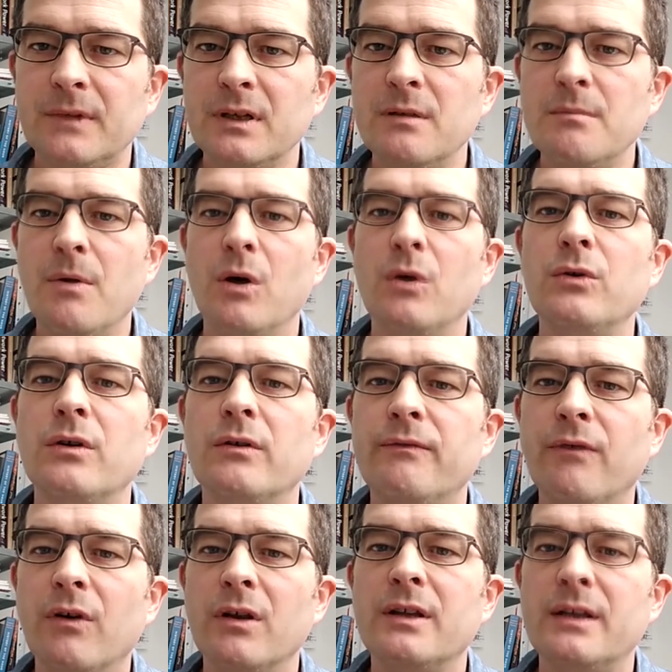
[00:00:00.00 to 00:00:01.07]
the mode of
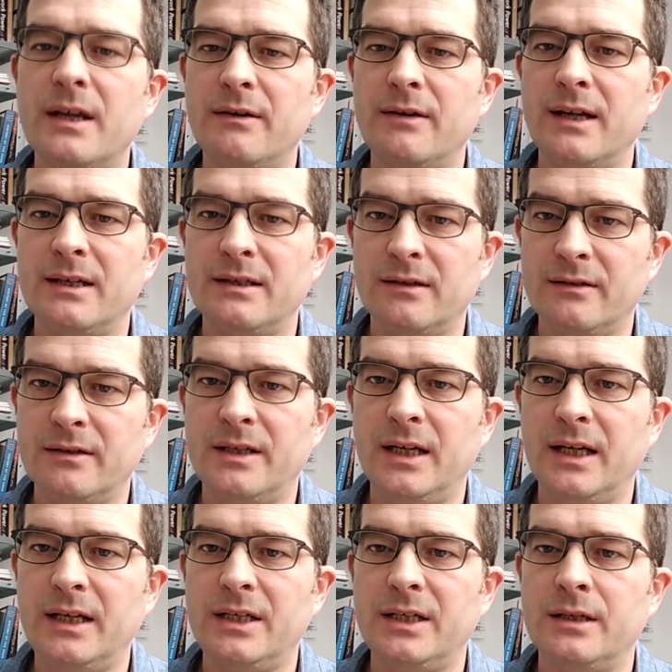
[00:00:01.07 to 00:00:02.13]
voluntary
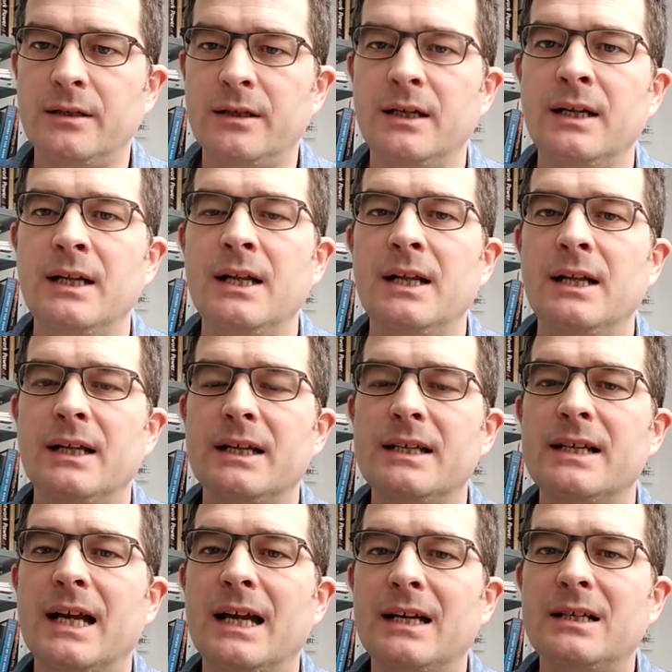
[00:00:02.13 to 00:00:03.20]
association,
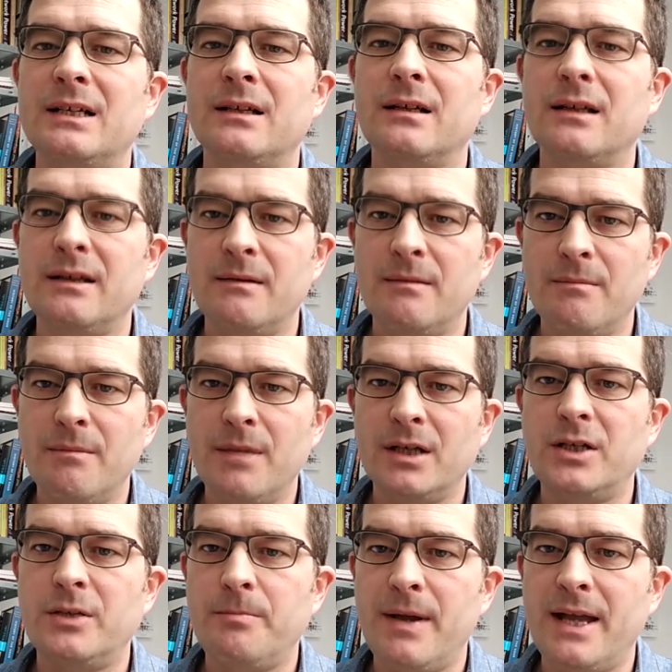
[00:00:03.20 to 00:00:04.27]
is actually
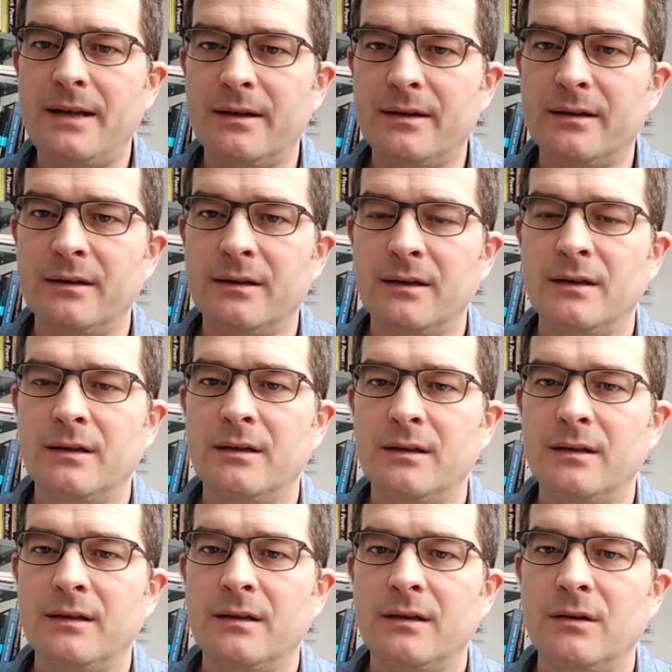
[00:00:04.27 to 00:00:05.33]
much better
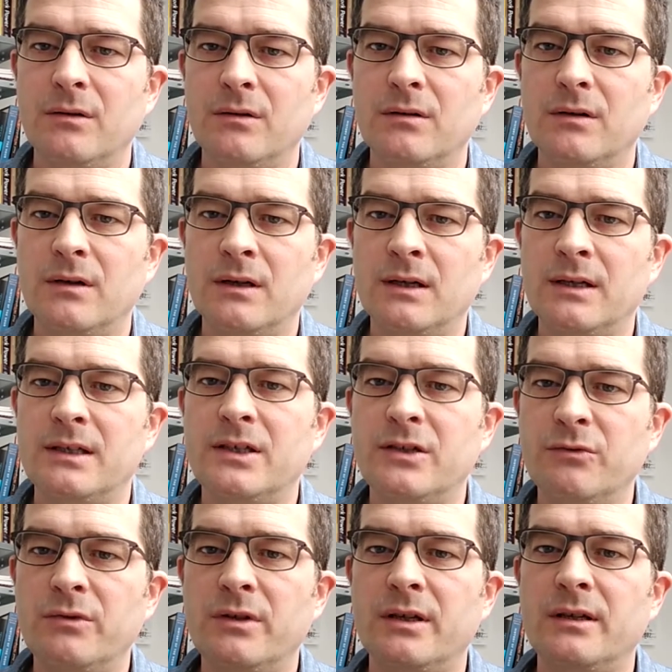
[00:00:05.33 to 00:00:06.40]

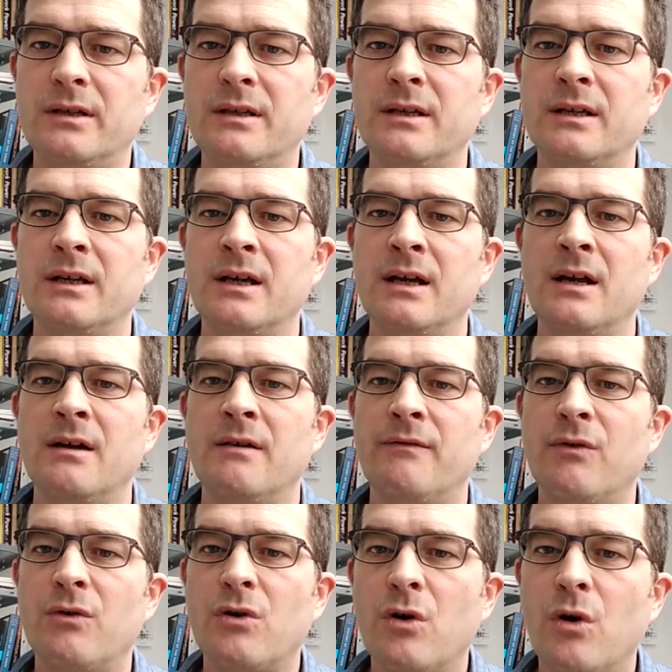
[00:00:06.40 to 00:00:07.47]
suited
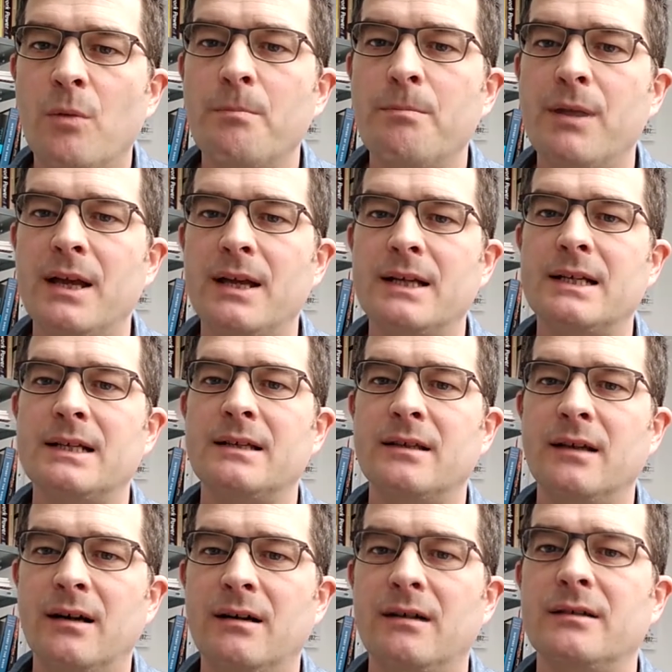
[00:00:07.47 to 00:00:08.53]
for complex
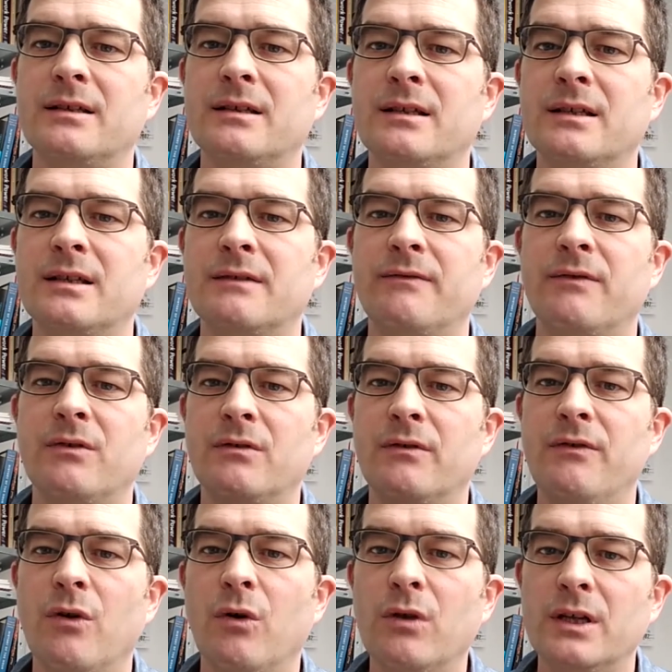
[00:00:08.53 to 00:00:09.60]
tasks, for
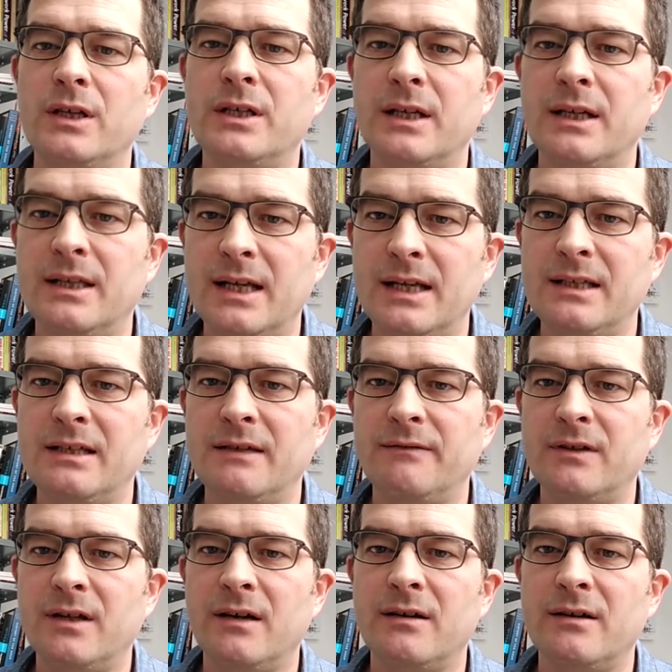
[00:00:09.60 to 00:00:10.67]

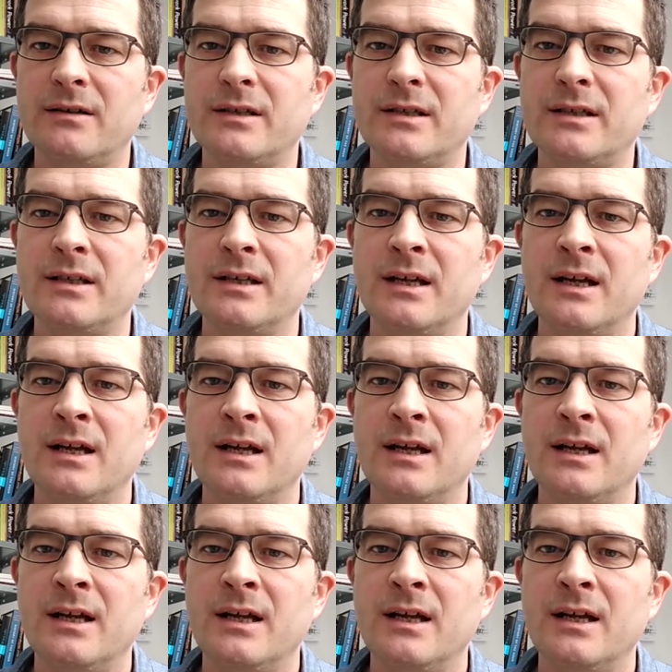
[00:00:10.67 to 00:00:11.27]
knowledge-intensive tasks,